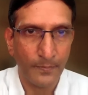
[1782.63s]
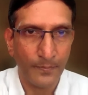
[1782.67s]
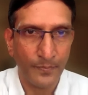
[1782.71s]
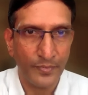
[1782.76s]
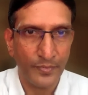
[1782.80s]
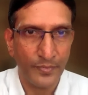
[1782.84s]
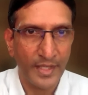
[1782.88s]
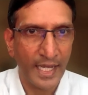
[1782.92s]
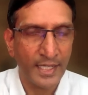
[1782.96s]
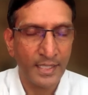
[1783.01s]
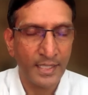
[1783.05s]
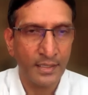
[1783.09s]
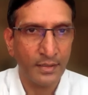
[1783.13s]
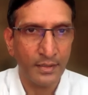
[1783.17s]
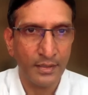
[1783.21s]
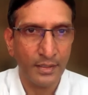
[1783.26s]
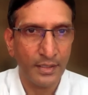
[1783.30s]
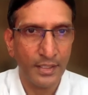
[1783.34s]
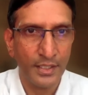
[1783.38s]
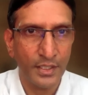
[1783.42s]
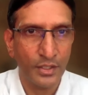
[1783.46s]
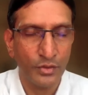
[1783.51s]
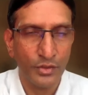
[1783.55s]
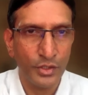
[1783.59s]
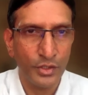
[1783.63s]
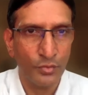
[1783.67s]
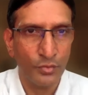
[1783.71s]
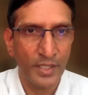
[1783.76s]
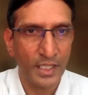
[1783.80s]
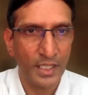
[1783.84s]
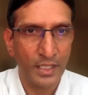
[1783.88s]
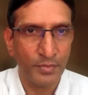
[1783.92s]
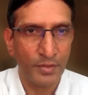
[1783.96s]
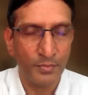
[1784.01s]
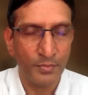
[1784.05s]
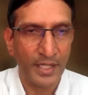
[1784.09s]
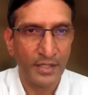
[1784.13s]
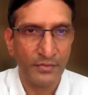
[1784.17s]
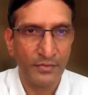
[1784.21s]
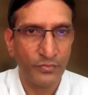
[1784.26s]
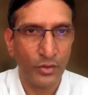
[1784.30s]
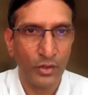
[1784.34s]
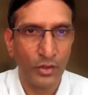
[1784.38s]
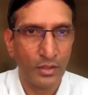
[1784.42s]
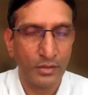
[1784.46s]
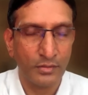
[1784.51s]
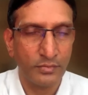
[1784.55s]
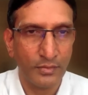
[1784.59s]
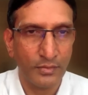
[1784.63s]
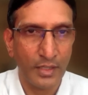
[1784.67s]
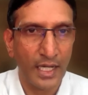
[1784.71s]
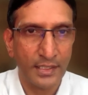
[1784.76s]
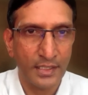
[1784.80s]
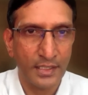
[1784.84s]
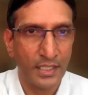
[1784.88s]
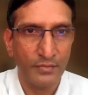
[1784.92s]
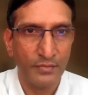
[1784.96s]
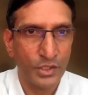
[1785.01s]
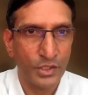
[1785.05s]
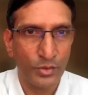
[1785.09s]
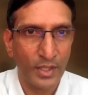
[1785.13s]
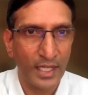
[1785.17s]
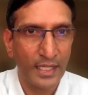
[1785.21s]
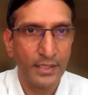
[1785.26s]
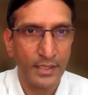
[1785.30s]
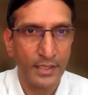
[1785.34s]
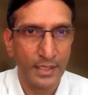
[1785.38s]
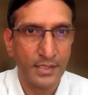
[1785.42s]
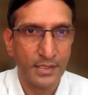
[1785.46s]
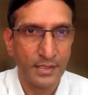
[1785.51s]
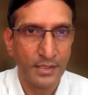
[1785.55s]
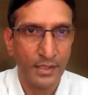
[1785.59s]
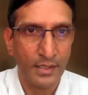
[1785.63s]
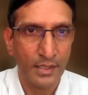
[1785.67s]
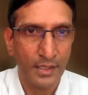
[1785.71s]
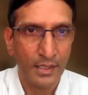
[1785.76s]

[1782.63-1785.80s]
then, you better prepare for other eventualities.